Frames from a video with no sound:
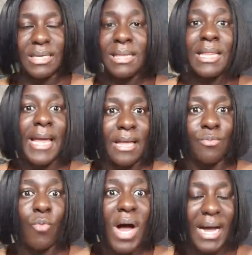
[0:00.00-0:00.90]
and clear
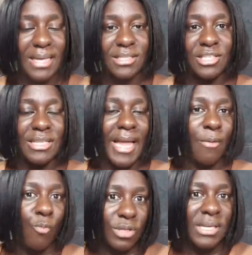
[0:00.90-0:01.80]
and wide
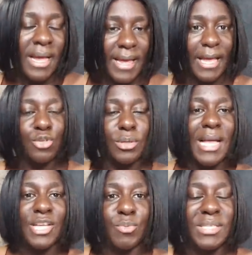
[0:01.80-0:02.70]
like what GASH1
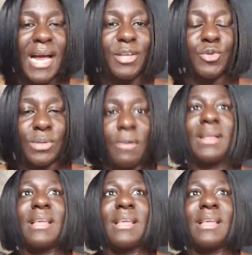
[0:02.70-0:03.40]
has with Thato now.